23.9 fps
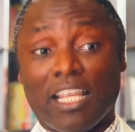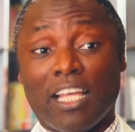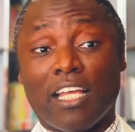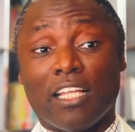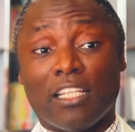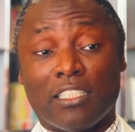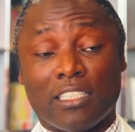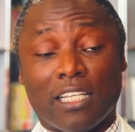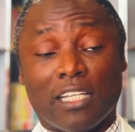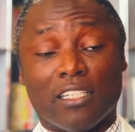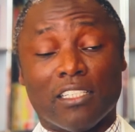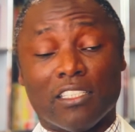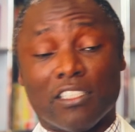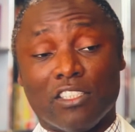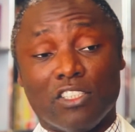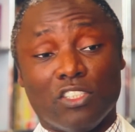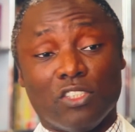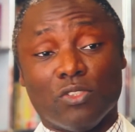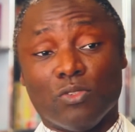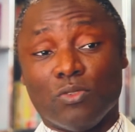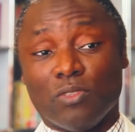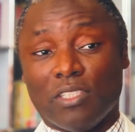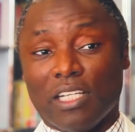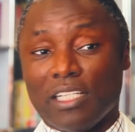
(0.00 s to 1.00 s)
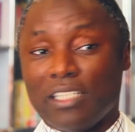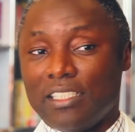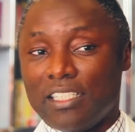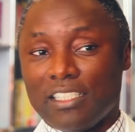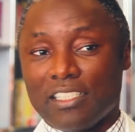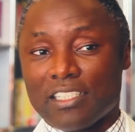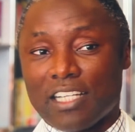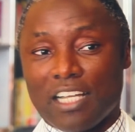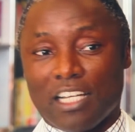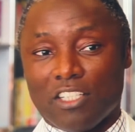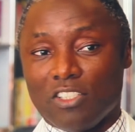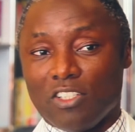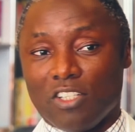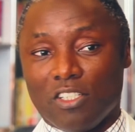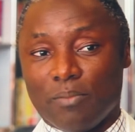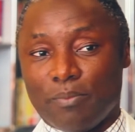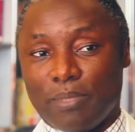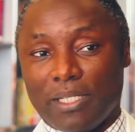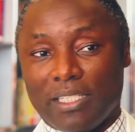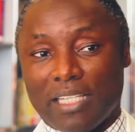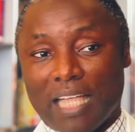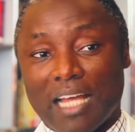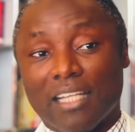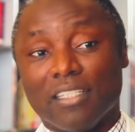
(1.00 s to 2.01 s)
telling you that this cannot
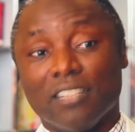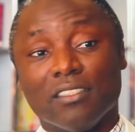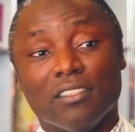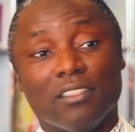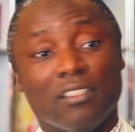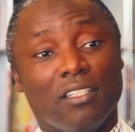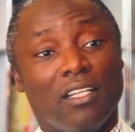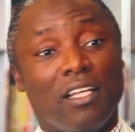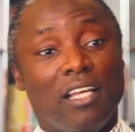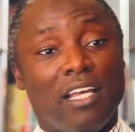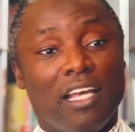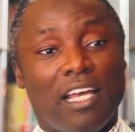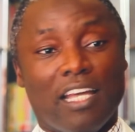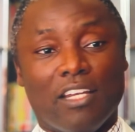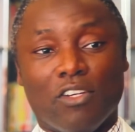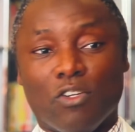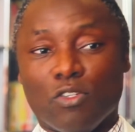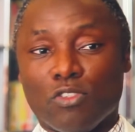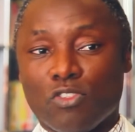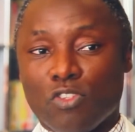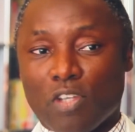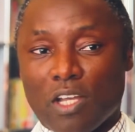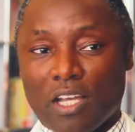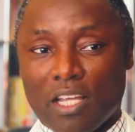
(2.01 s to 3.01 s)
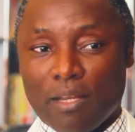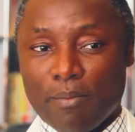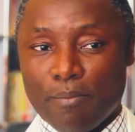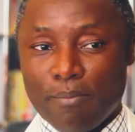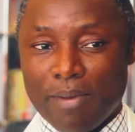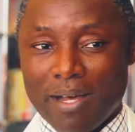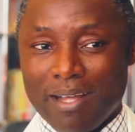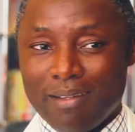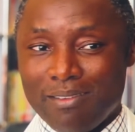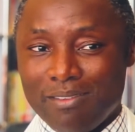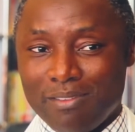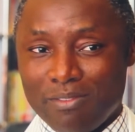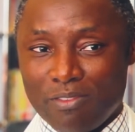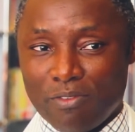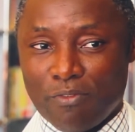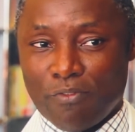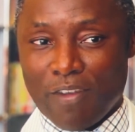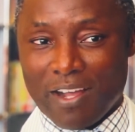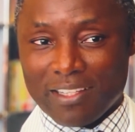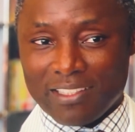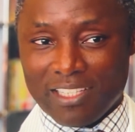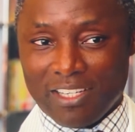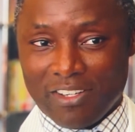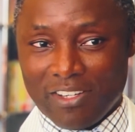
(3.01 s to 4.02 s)
be done, and also kind of
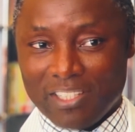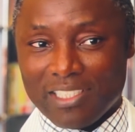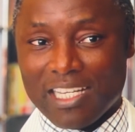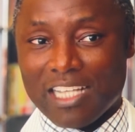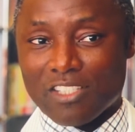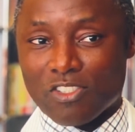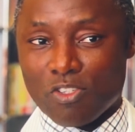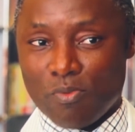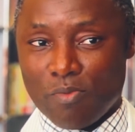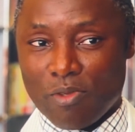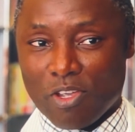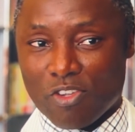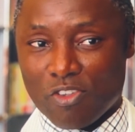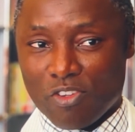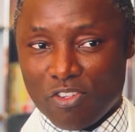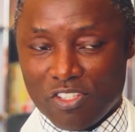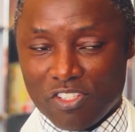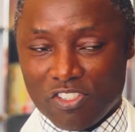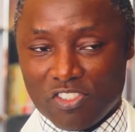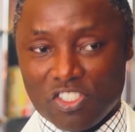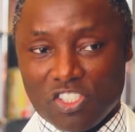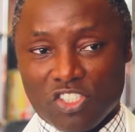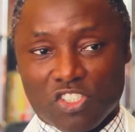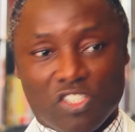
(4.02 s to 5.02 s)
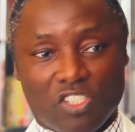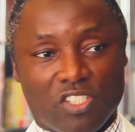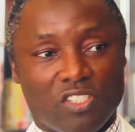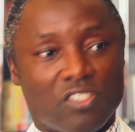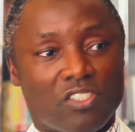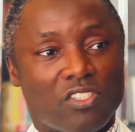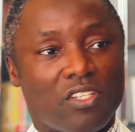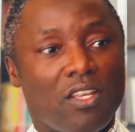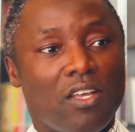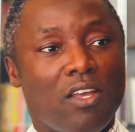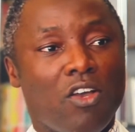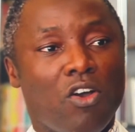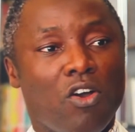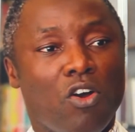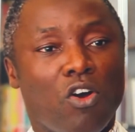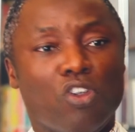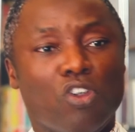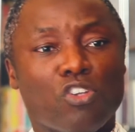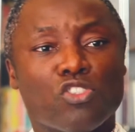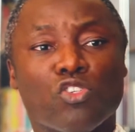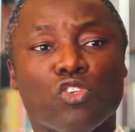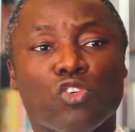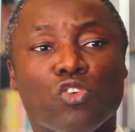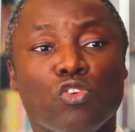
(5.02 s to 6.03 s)
factor it as you make your decisions.
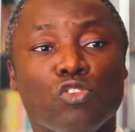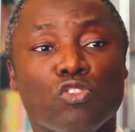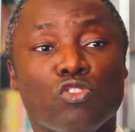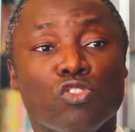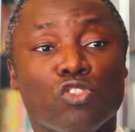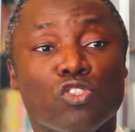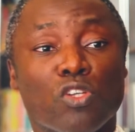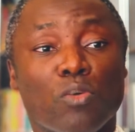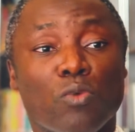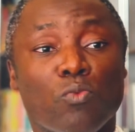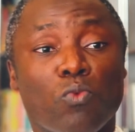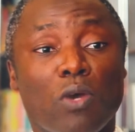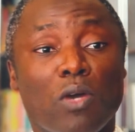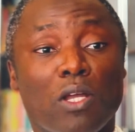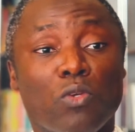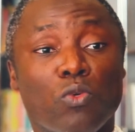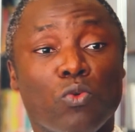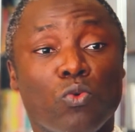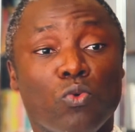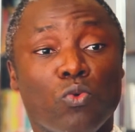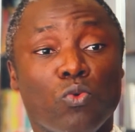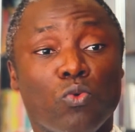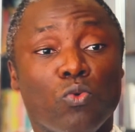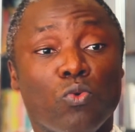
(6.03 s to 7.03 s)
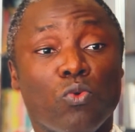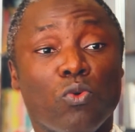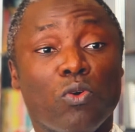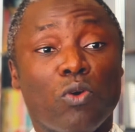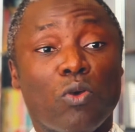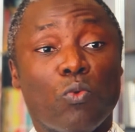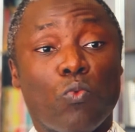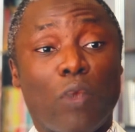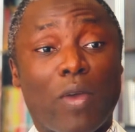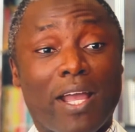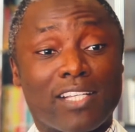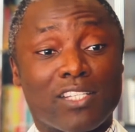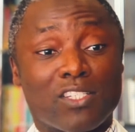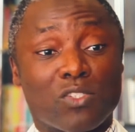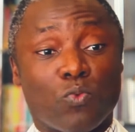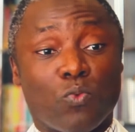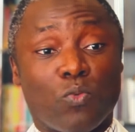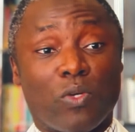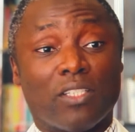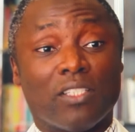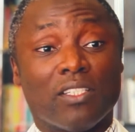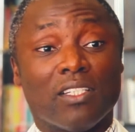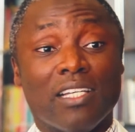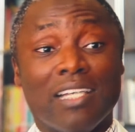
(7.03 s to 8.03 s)
Also, go to someone who works
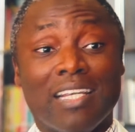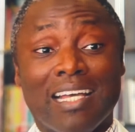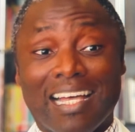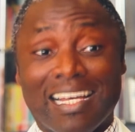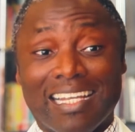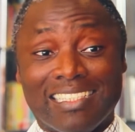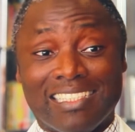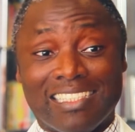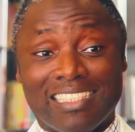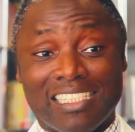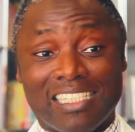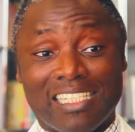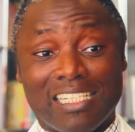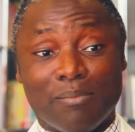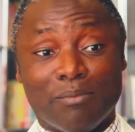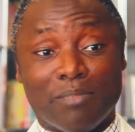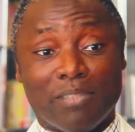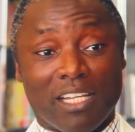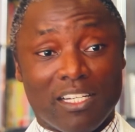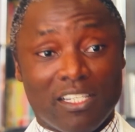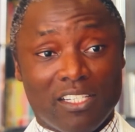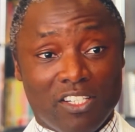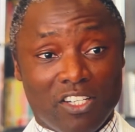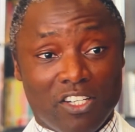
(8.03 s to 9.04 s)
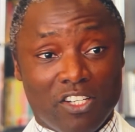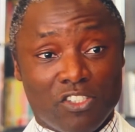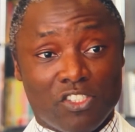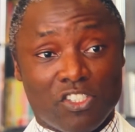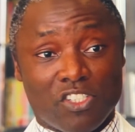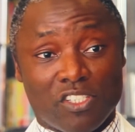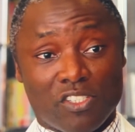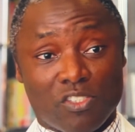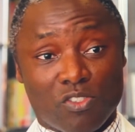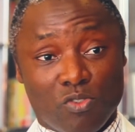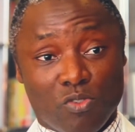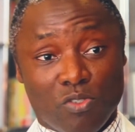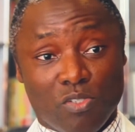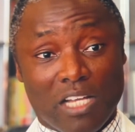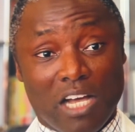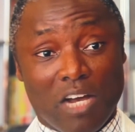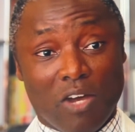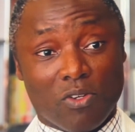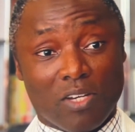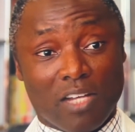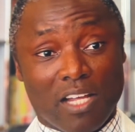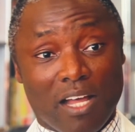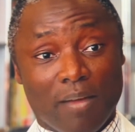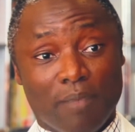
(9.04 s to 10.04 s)
with a team that nurtures good
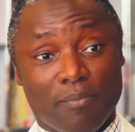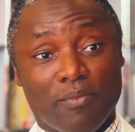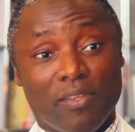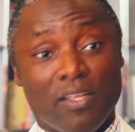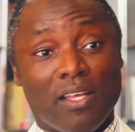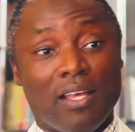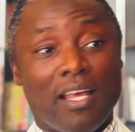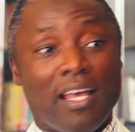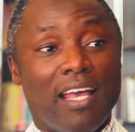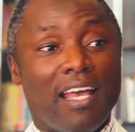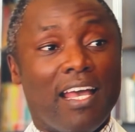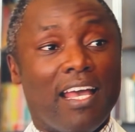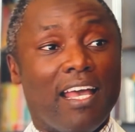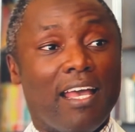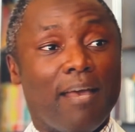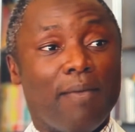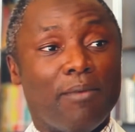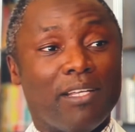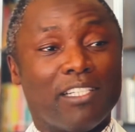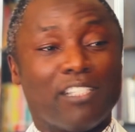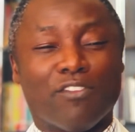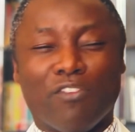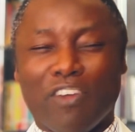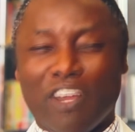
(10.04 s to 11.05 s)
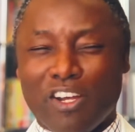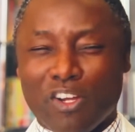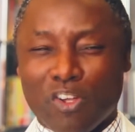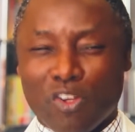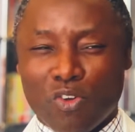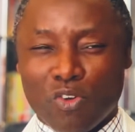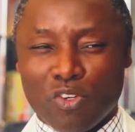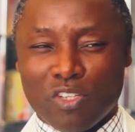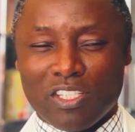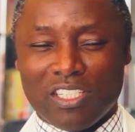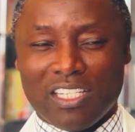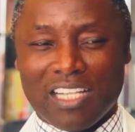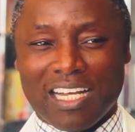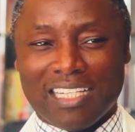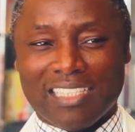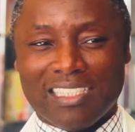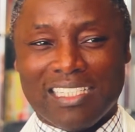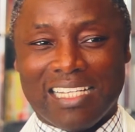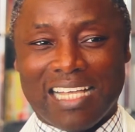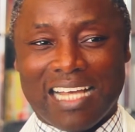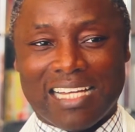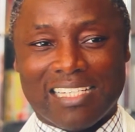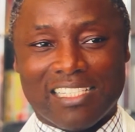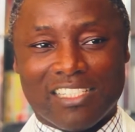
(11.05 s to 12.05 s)
outcome. It's very good that
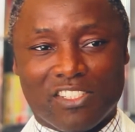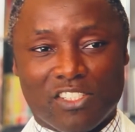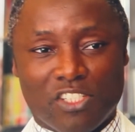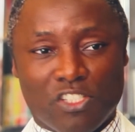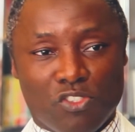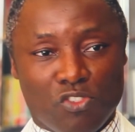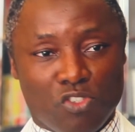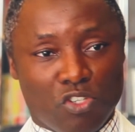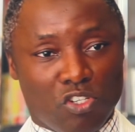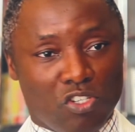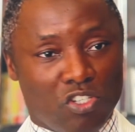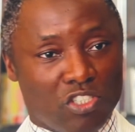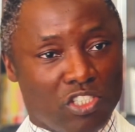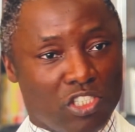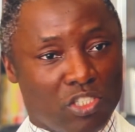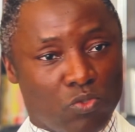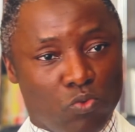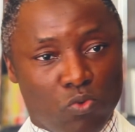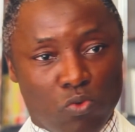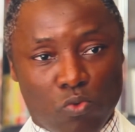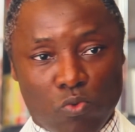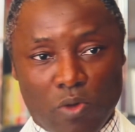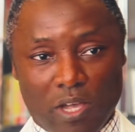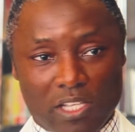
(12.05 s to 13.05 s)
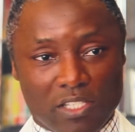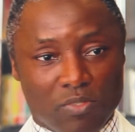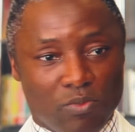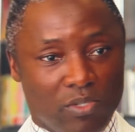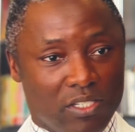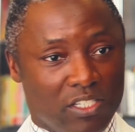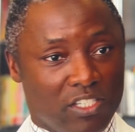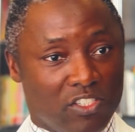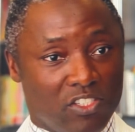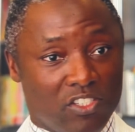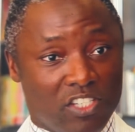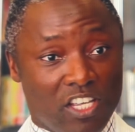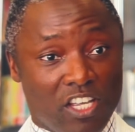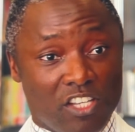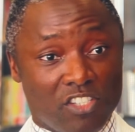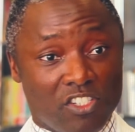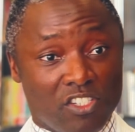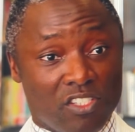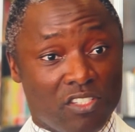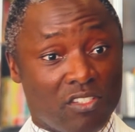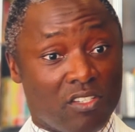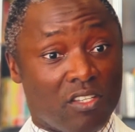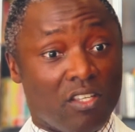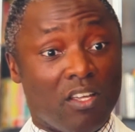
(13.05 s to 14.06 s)
the anesthesiologist who works with the
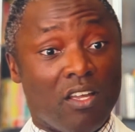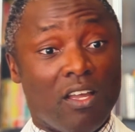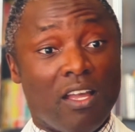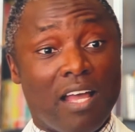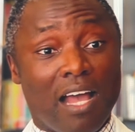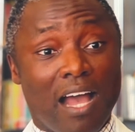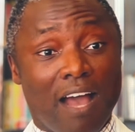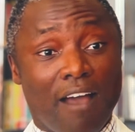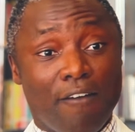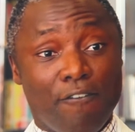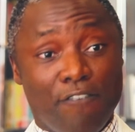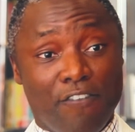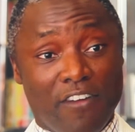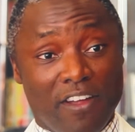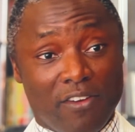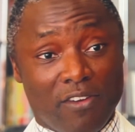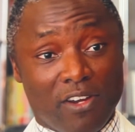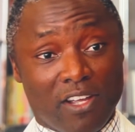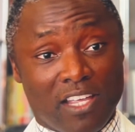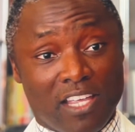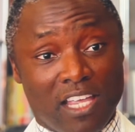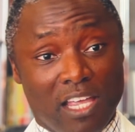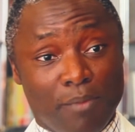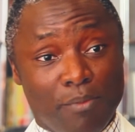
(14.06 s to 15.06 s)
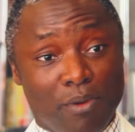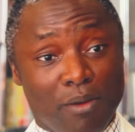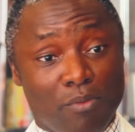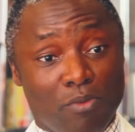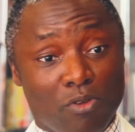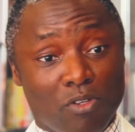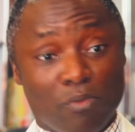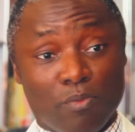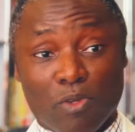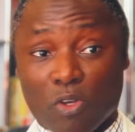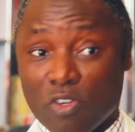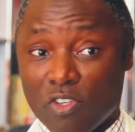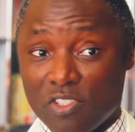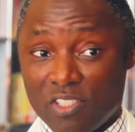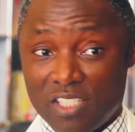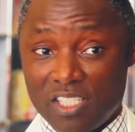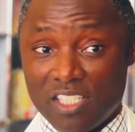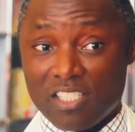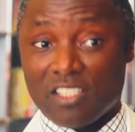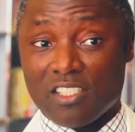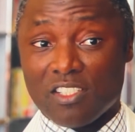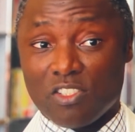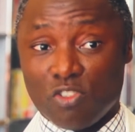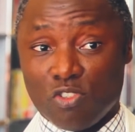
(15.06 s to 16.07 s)
surgeons are very capable, because
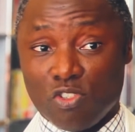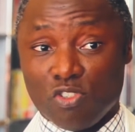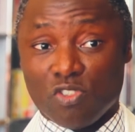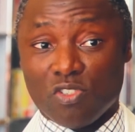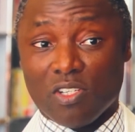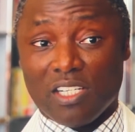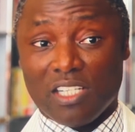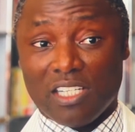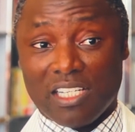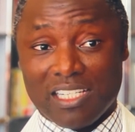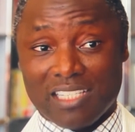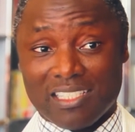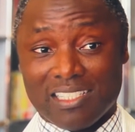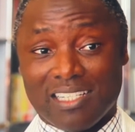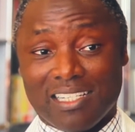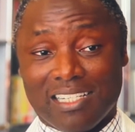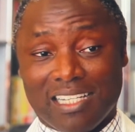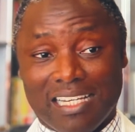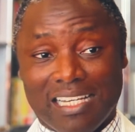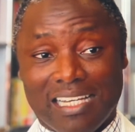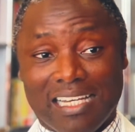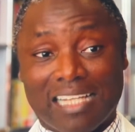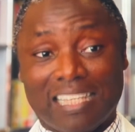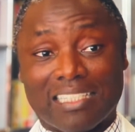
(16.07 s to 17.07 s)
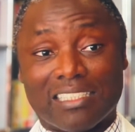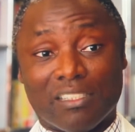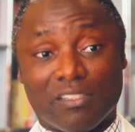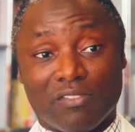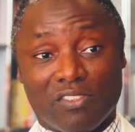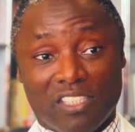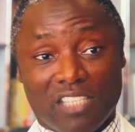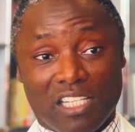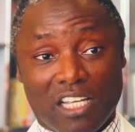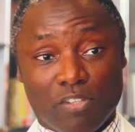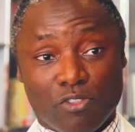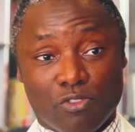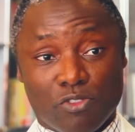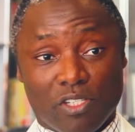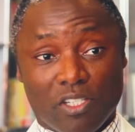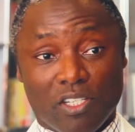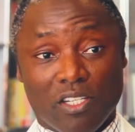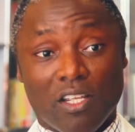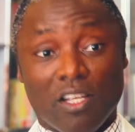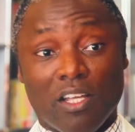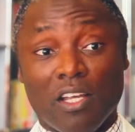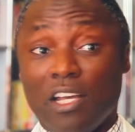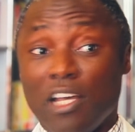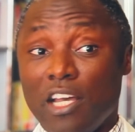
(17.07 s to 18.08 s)
this usually is an elective surgery
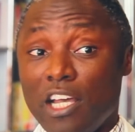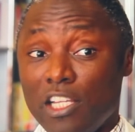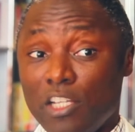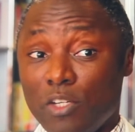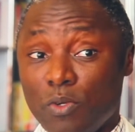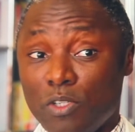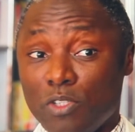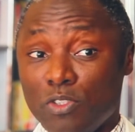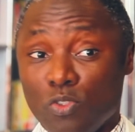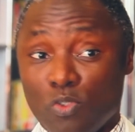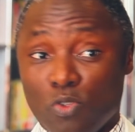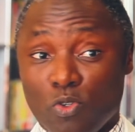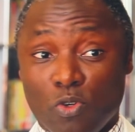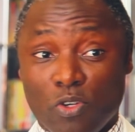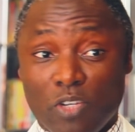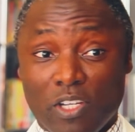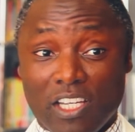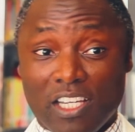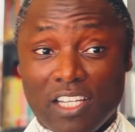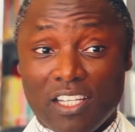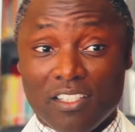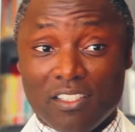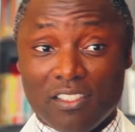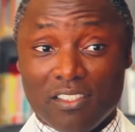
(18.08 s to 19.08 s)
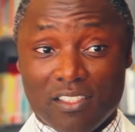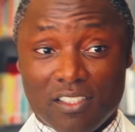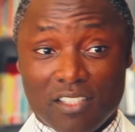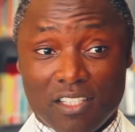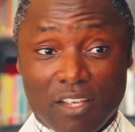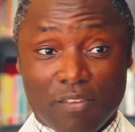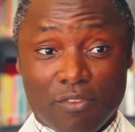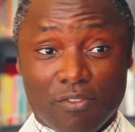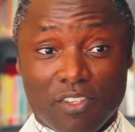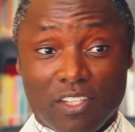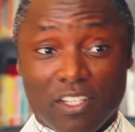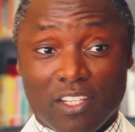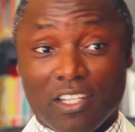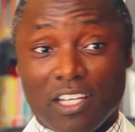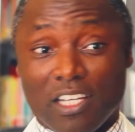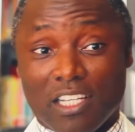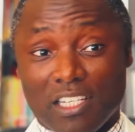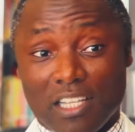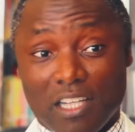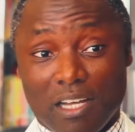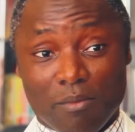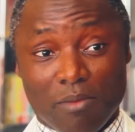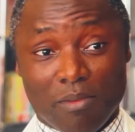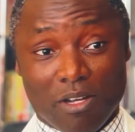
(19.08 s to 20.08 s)
and you want to go in safely and
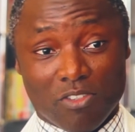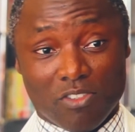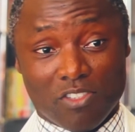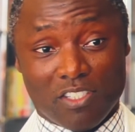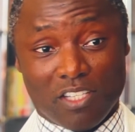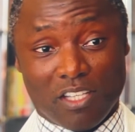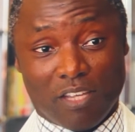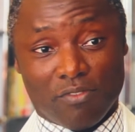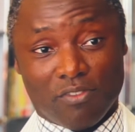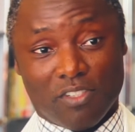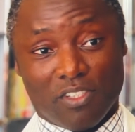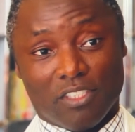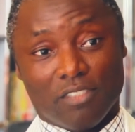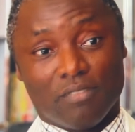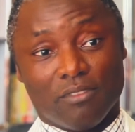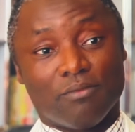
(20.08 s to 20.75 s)
come out safely.